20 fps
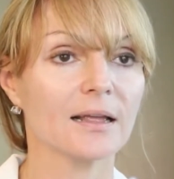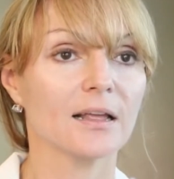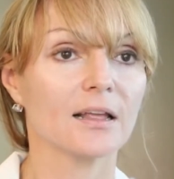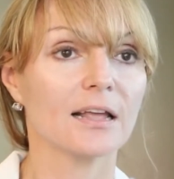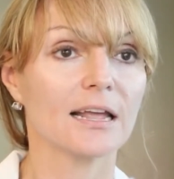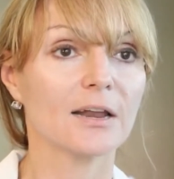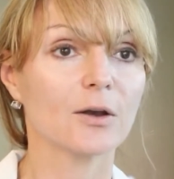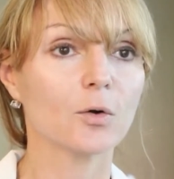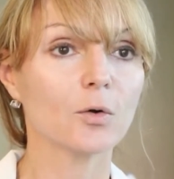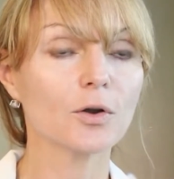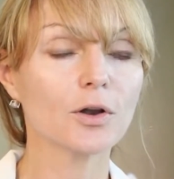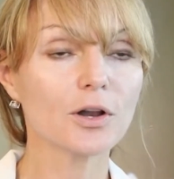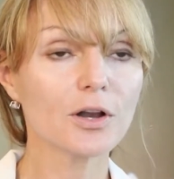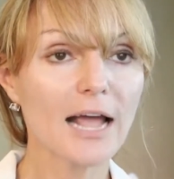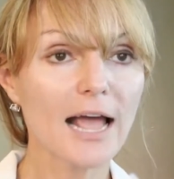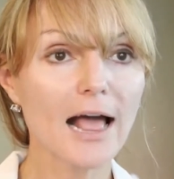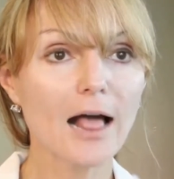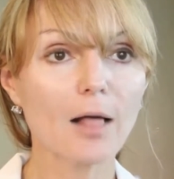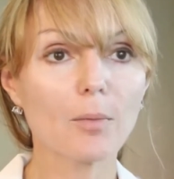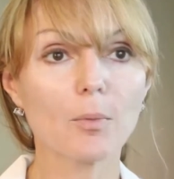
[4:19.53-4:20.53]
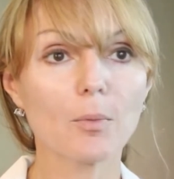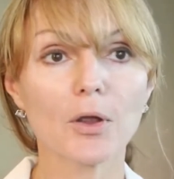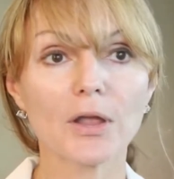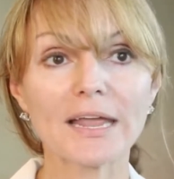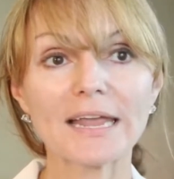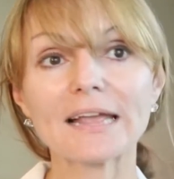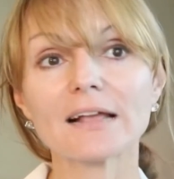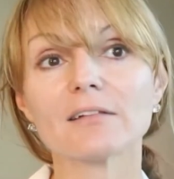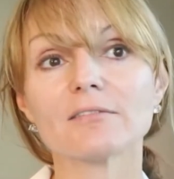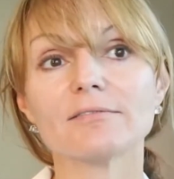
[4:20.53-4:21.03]
In order to help her
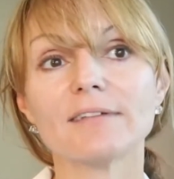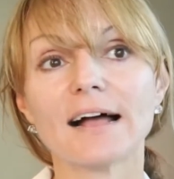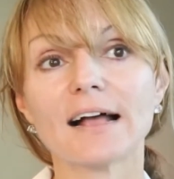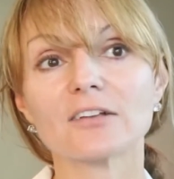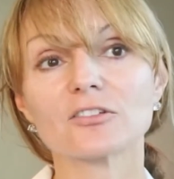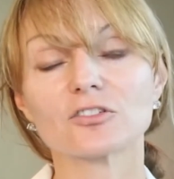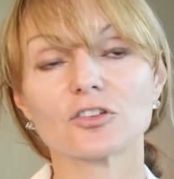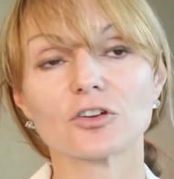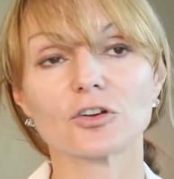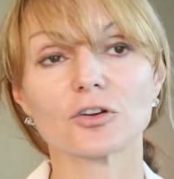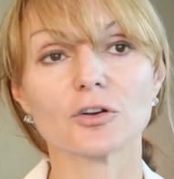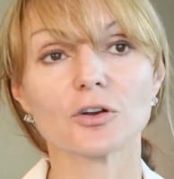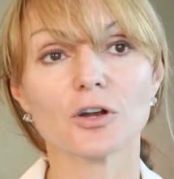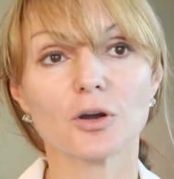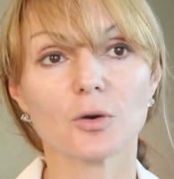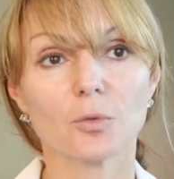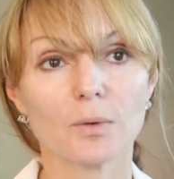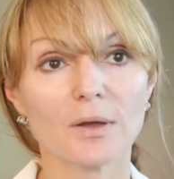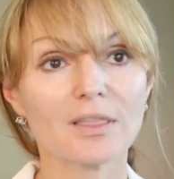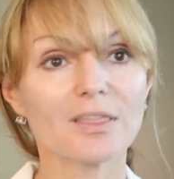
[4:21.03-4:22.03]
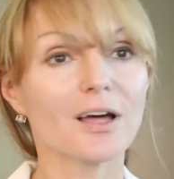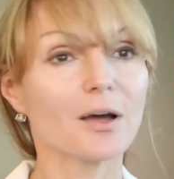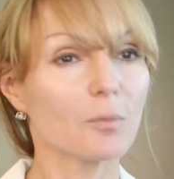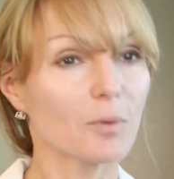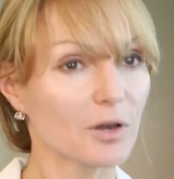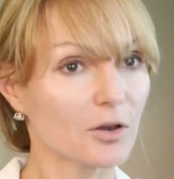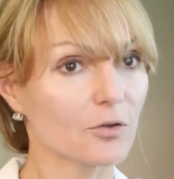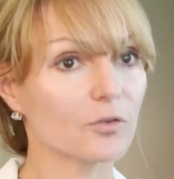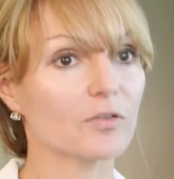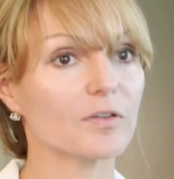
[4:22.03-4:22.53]
heal faster, we thought we'd
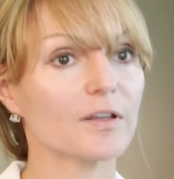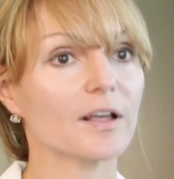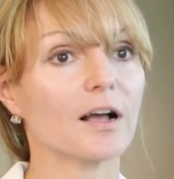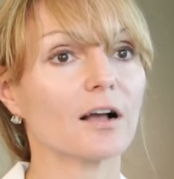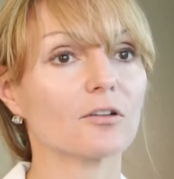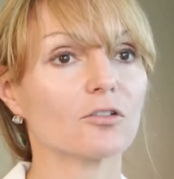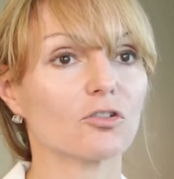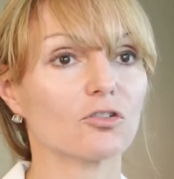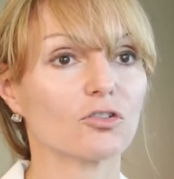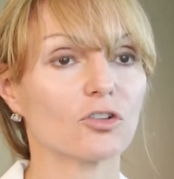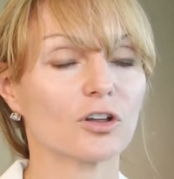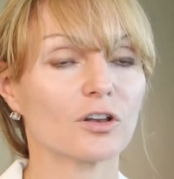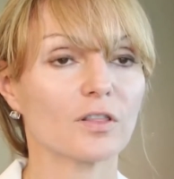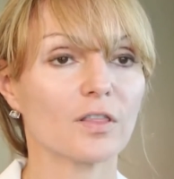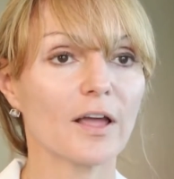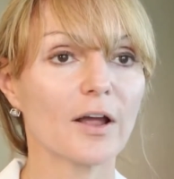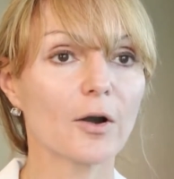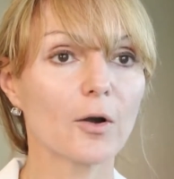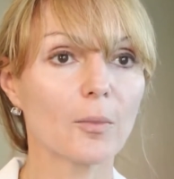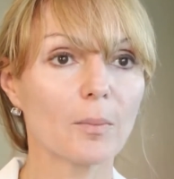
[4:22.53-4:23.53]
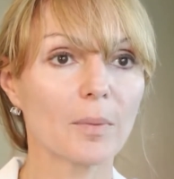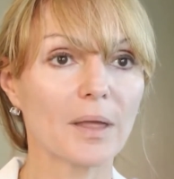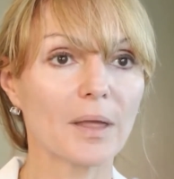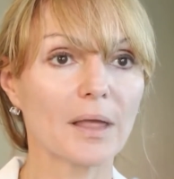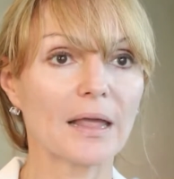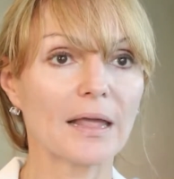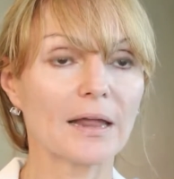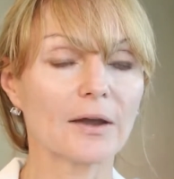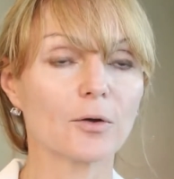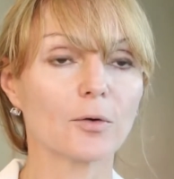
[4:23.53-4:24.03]
use the oxygen therapy
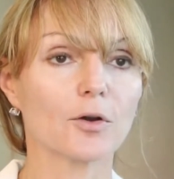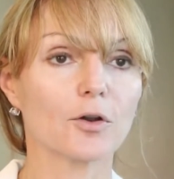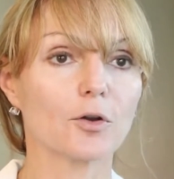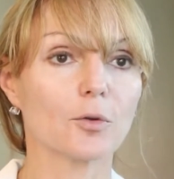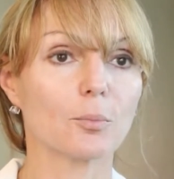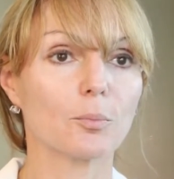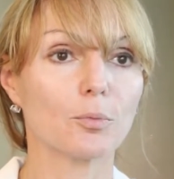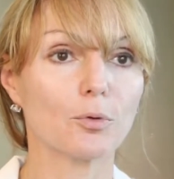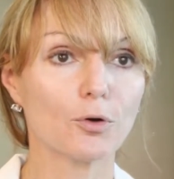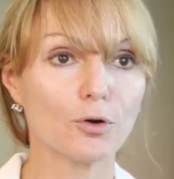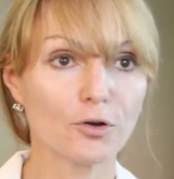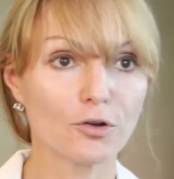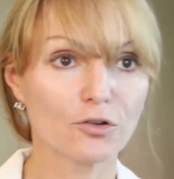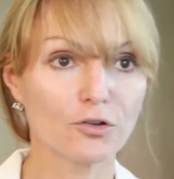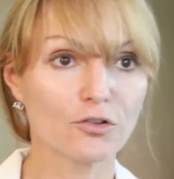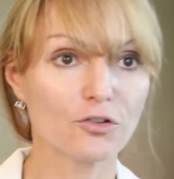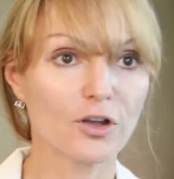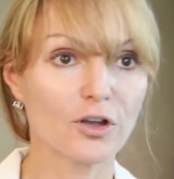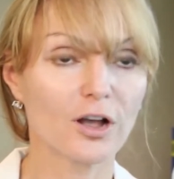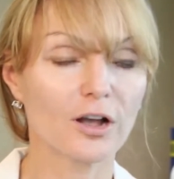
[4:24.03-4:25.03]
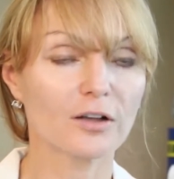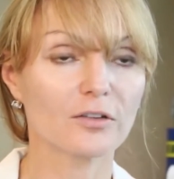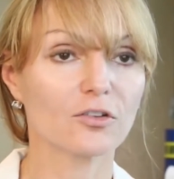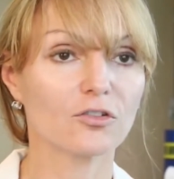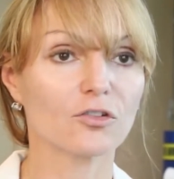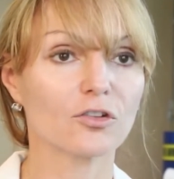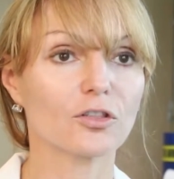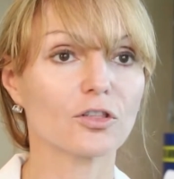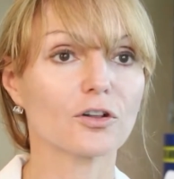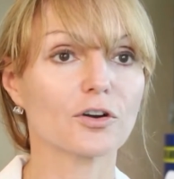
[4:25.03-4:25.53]
in order to push
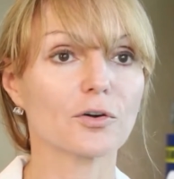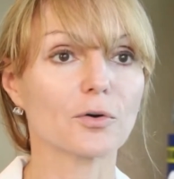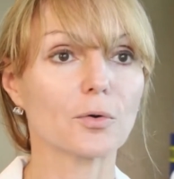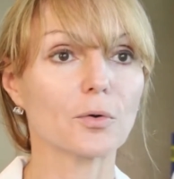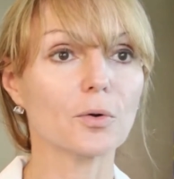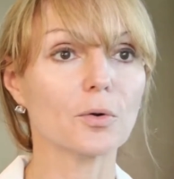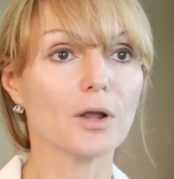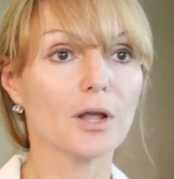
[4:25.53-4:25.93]
oxygen through,